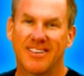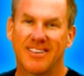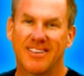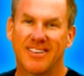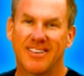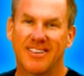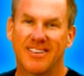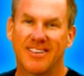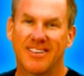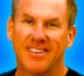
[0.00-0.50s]

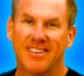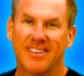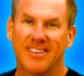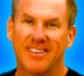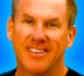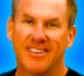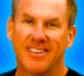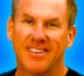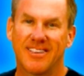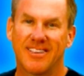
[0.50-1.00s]

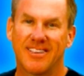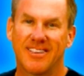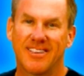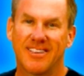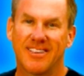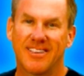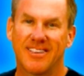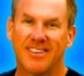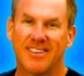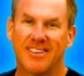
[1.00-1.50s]

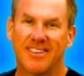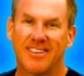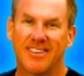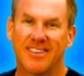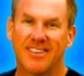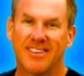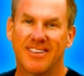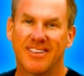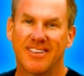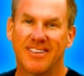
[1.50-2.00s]

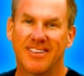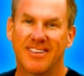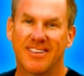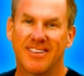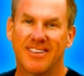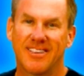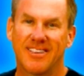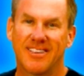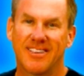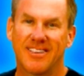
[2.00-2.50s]

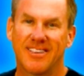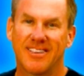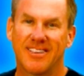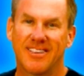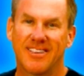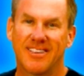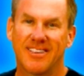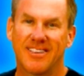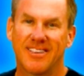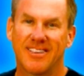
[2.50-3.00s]

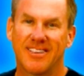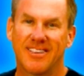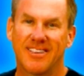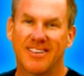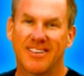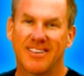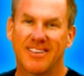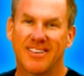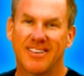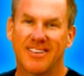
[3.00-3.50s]

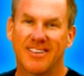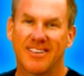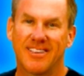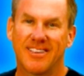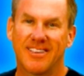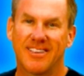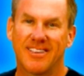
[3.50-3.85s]
(no lip movement)